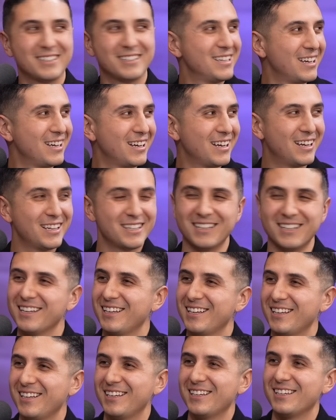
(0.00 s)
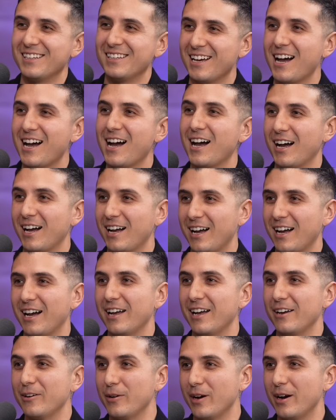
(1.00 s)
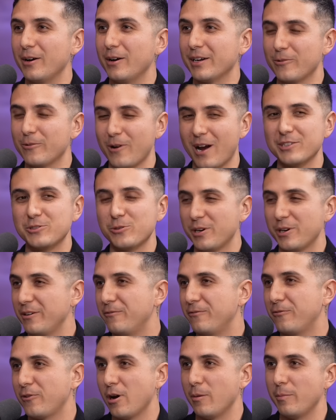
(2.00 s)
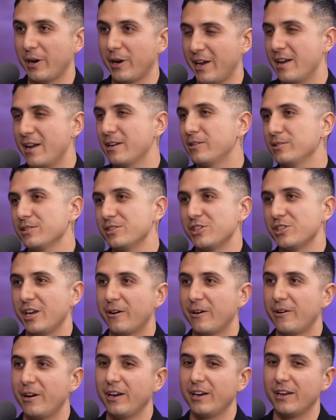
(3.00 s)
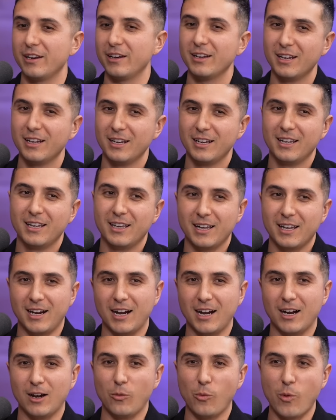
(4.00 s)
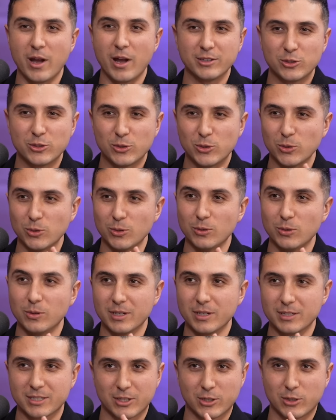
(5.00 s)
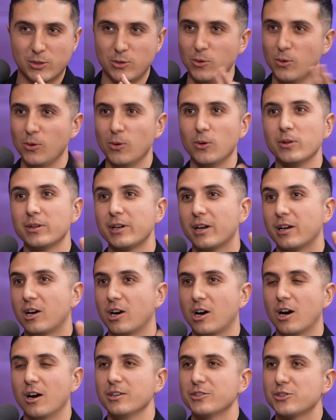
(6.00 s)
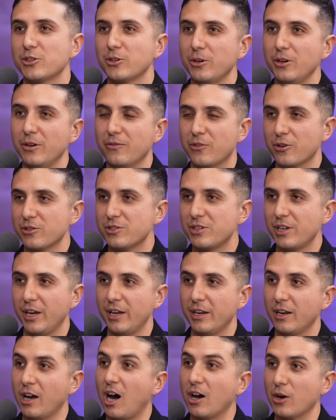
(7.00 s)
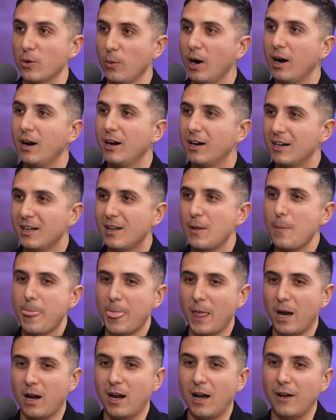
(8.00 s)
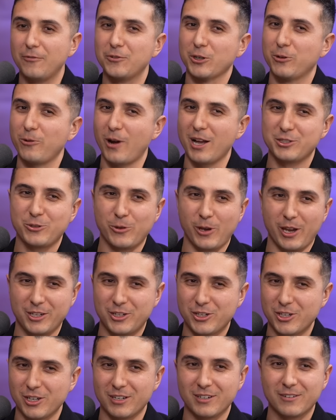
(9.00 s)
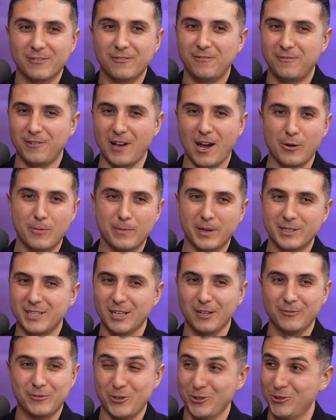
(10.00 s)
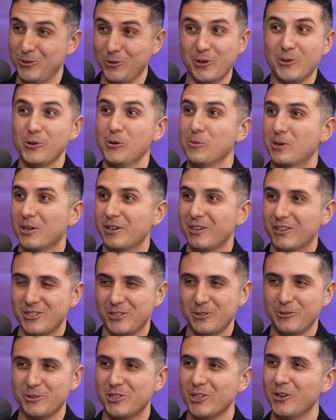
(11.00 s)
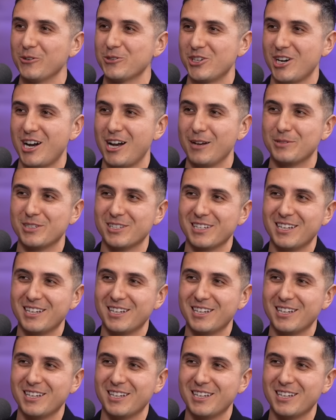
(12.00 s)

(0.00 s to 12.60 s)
Oh, you're an engineer. Yeah. I graduated from mechanical engineering, and went to a school in Carleton University in Ottawa. After graduation, found myself just doing Uber because there was no jobs.